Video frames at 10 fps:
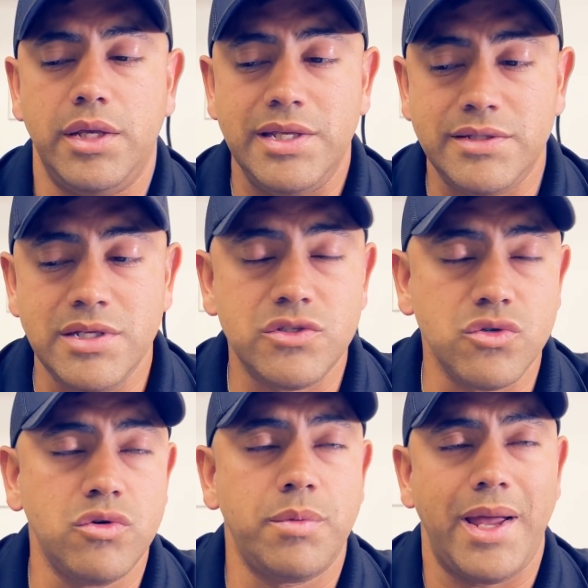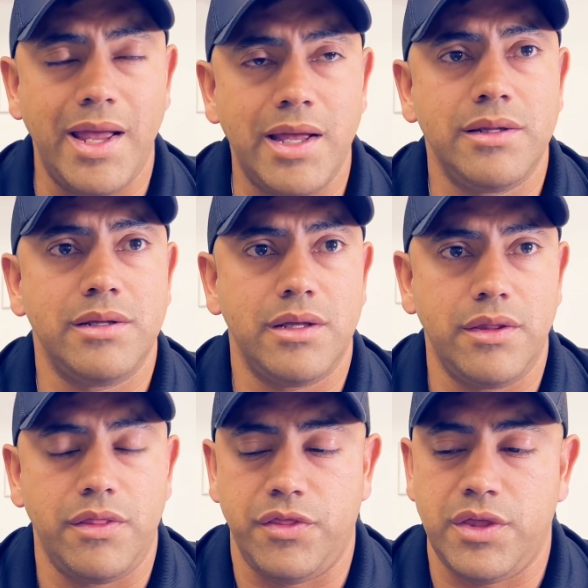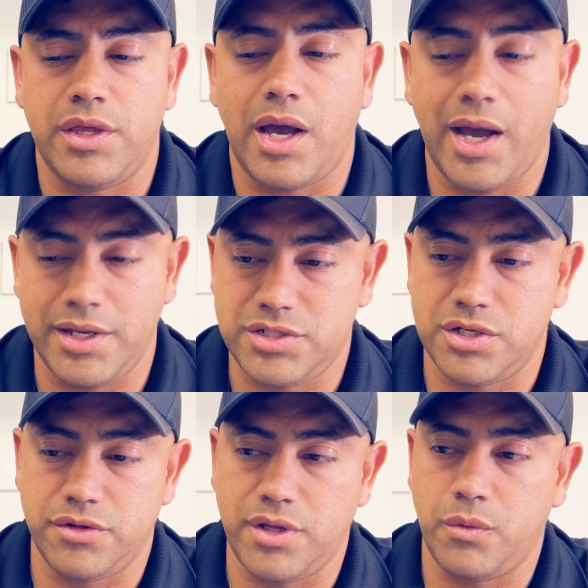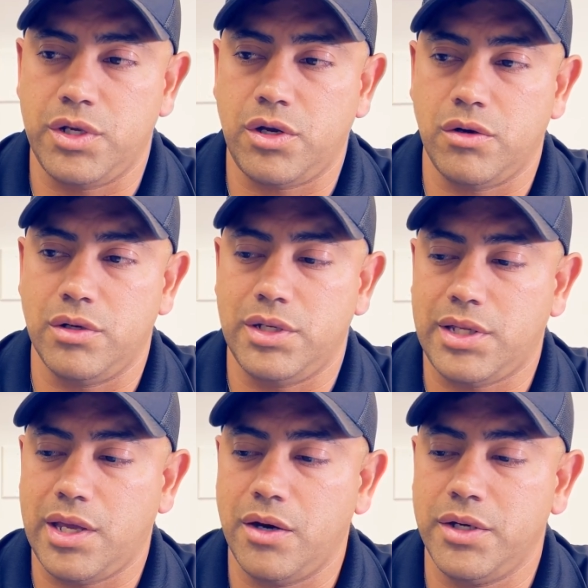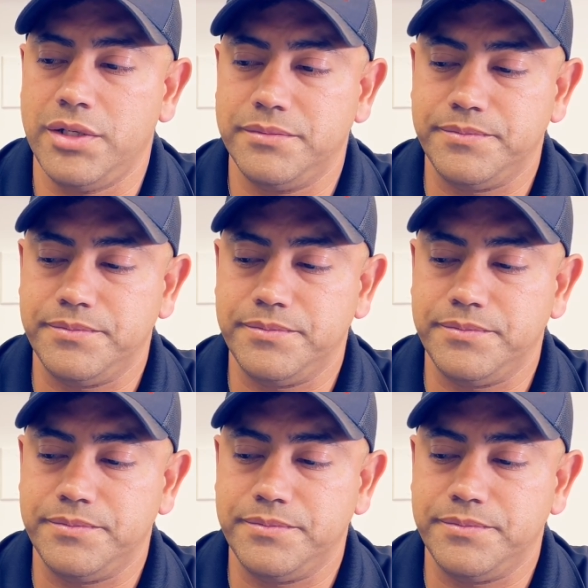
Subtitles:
ET tube and the iGel that we currently carry.